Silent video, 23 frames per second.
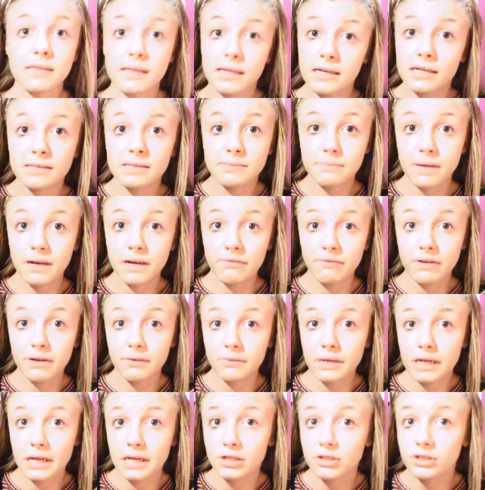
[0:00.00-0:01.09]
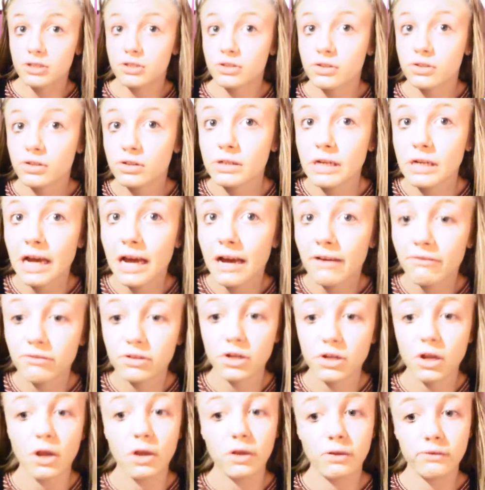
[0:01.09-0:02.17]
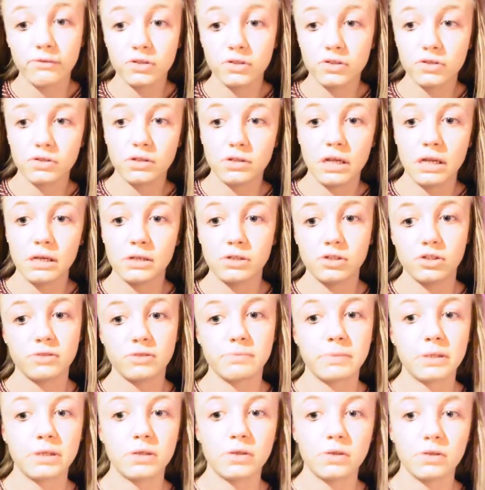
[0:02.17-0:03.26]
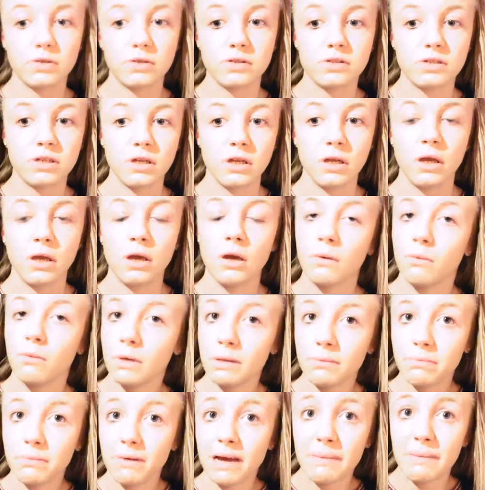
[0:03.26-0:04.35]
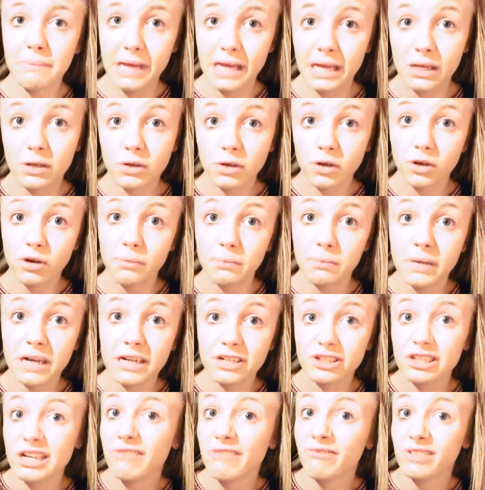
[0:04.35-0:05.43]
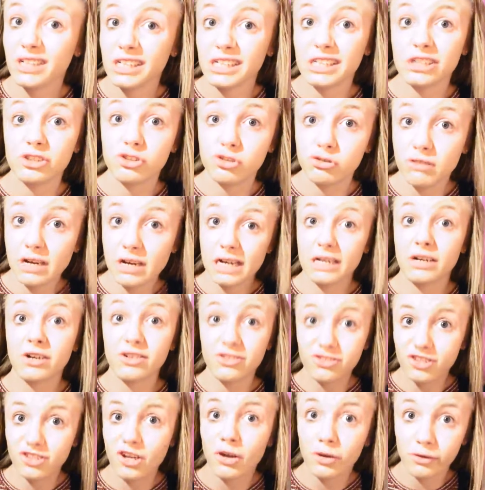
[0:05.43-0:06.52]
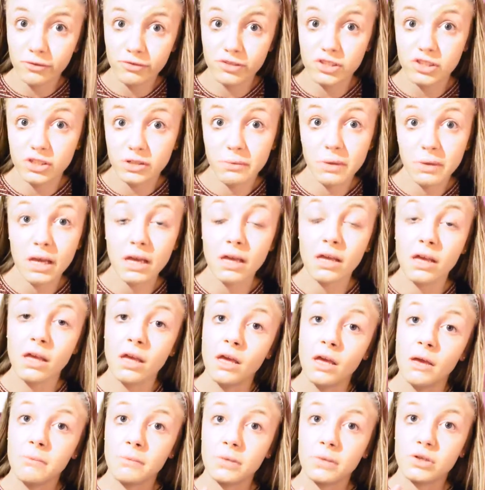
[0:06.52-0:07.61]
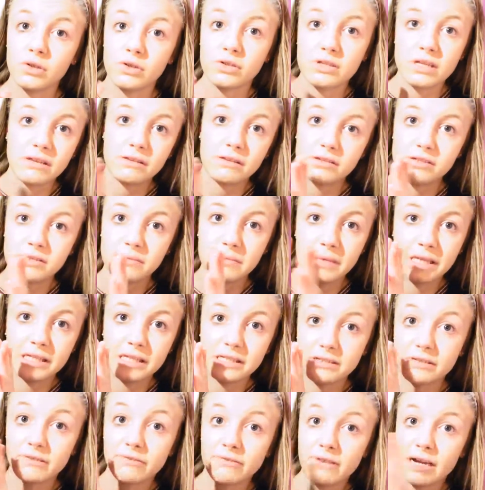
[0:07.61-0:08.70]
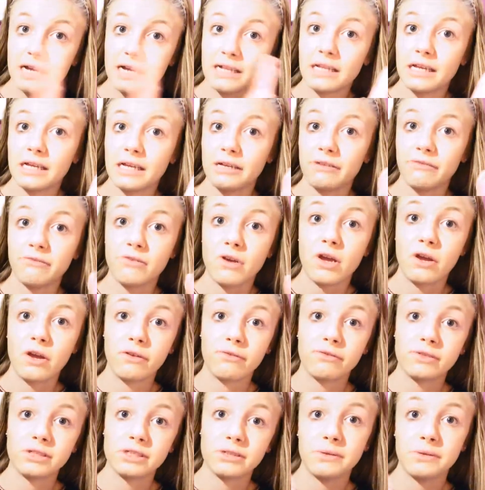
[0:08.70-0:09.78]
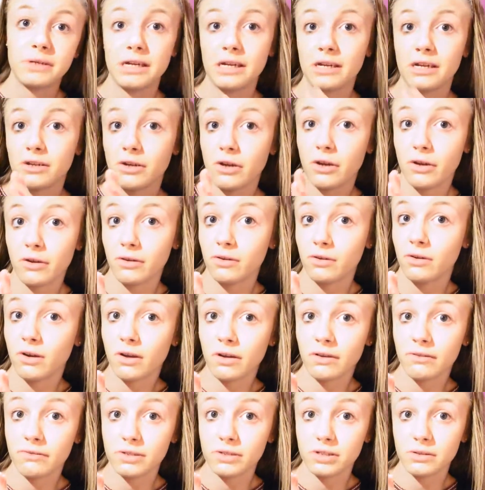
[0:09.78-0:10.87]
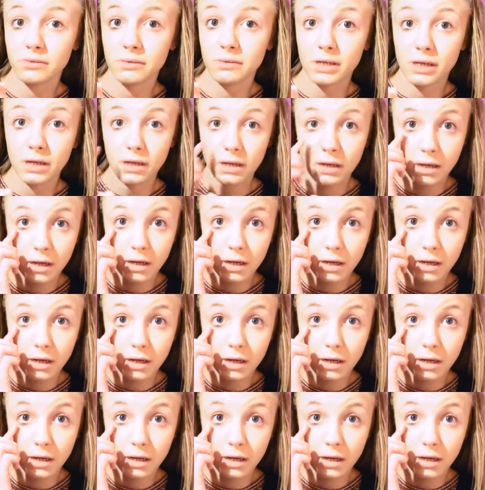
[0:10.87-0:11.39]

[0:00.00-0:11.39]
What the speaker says: Is my foundation done? I haven't overdone it just because with my makeup I generally try not to overdo it, because to me there's a fine line of overdoing it and not overdoing it,